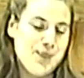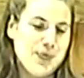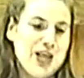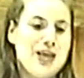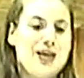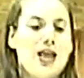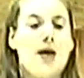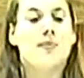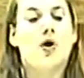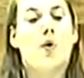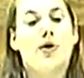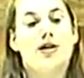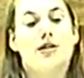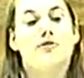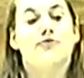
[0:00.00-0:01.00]
He kept
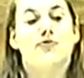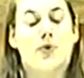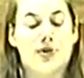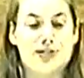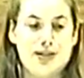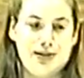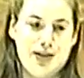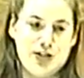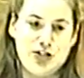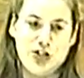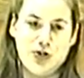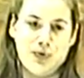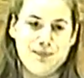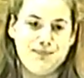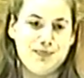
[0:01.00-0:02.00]
going and enforcing the issue,
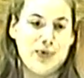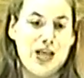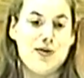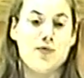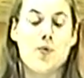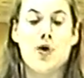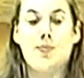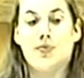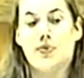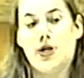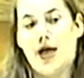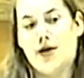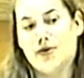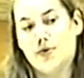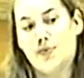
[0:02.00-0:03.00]
even when
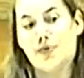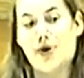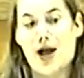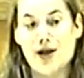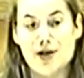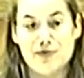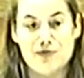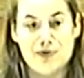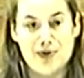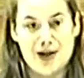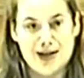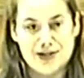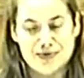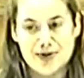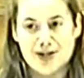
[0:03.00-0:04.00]
Barak of
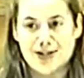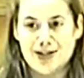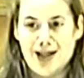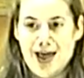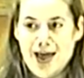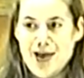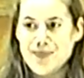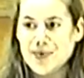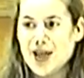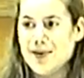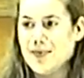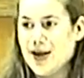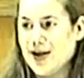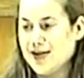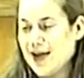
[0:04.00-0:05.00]
Israel and
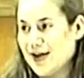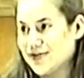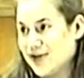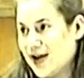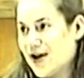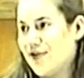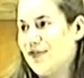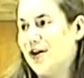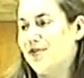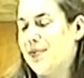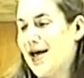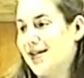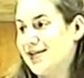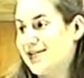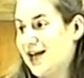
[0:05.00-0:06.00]
Yasser Arafat of
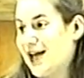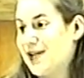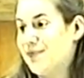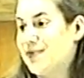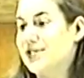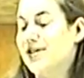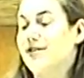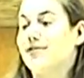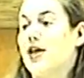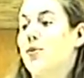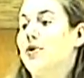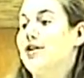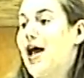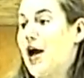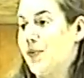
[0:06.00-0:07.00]
Palestine said that they
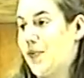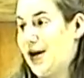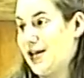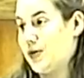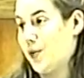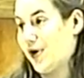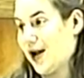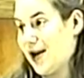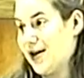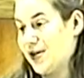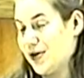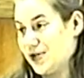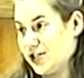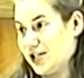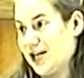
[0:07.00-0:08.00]
were not ready to work on
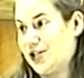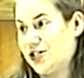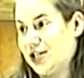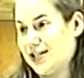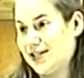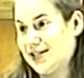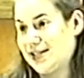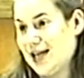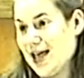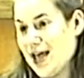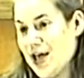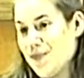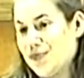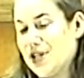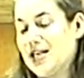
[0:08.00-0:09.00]
negotiations.
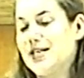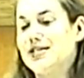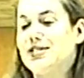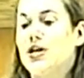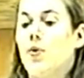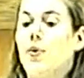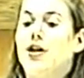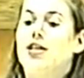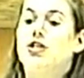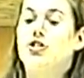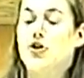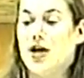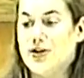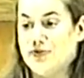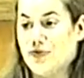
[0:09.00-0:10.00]
He still went in and
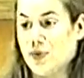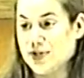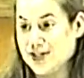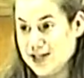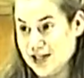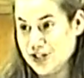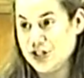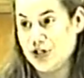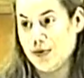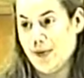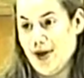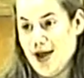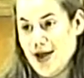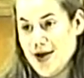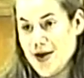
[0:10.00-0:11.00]
tried to force the issue,
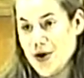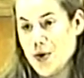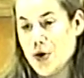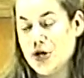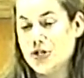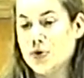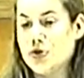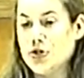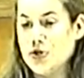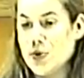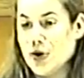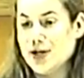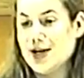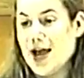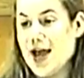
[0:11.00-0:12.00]
according to a New
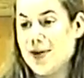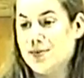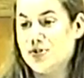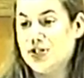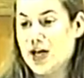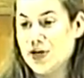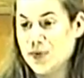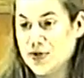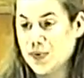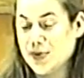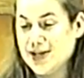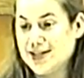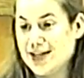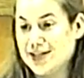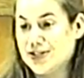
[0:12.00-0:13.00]
York Times January
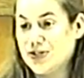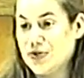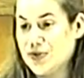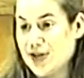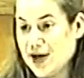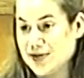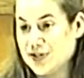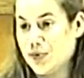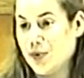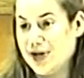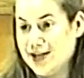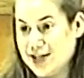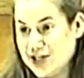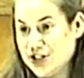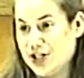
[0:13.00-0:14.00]
26, 2001
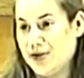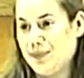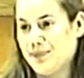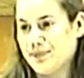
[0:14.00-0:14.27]
edition.